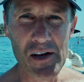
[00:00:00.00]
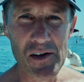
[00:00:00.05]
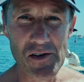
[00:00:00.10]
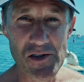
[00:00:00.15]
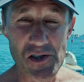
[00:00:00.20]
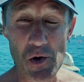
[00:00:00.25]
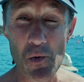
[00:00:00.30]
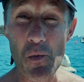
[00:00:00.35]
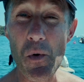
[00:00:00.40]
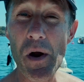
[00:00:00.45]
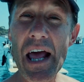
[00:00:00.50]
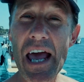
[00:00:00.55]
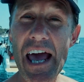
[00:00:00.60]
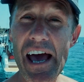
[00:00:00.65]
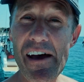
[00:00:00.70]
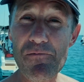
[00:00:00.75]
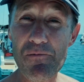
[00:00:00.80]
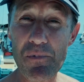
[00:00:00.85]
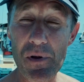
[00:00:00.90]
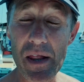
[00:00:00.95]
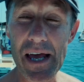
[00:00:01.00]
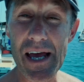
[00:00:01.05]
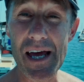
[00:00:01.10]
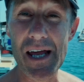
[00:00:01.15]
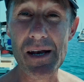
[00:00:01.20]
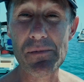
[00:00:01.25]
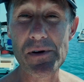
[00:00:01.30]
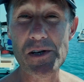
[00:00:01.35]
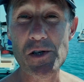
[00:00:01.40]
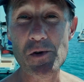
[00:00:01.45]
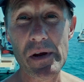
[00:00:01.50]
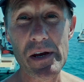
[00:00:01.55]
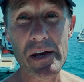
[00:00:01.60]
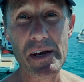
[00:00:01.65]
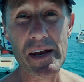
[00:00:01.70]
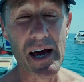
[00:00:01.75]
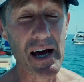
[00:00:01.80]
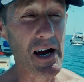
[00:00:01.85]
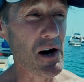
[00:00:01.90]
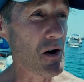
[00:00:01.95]
So, what I have planned between
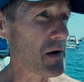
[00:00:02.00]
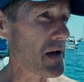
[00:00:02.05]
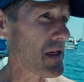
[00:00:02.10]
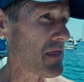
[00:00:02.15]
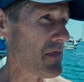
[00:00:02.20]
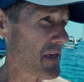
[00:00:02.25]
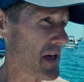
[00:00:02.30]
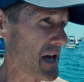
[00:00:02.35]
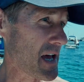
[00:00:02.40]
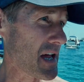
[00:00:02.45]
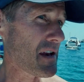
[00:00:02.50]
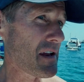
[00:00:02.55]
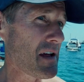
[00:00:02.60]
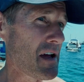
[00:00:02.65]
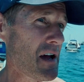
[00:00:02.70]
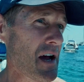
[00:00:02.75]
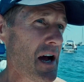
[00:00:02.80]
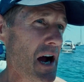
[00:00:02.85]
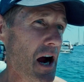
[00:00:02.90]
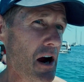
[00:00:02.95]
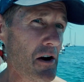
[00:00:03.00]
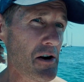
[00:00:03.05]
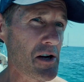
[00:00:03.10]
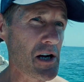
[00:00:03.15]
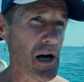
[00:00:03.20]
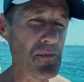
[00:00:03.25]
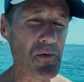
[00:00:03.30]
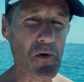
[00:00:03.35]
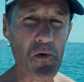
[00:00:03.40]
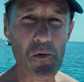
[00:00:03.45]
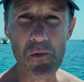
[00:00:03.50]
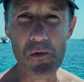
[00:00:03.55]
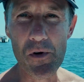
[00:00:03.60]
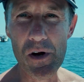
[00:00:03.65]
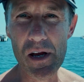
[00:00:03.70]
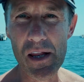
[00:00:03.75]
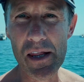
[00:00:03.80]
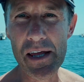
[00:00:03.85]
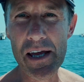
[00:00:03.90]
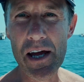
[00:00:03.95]
now and then are a couple
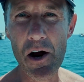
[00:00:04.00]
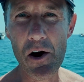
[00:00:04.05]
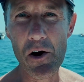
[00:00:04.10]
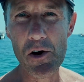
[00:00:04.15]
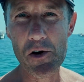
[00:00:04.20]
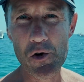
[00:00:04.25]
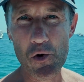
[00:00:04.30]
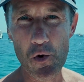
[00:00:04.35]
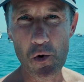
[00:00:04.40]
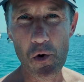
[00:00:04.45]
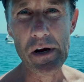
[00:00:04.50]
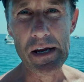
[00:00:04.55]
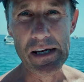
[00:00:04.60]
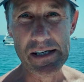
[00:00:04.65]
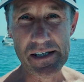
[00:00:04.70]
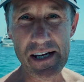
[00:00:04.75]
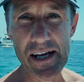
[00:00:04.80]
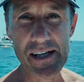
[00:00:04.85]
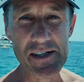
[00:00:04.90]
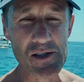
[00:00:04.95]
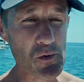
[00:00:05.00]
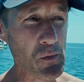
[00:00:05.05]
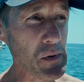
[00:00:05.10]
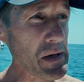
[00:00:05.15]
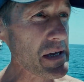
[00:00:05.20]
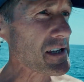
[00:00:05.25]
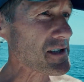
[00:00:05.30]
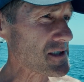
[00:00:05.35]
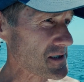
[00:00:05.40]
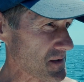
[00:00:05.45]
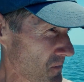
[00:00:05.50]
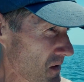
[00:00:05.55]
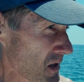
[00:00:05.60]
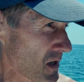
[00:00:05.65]
really hardcore, intense weeks.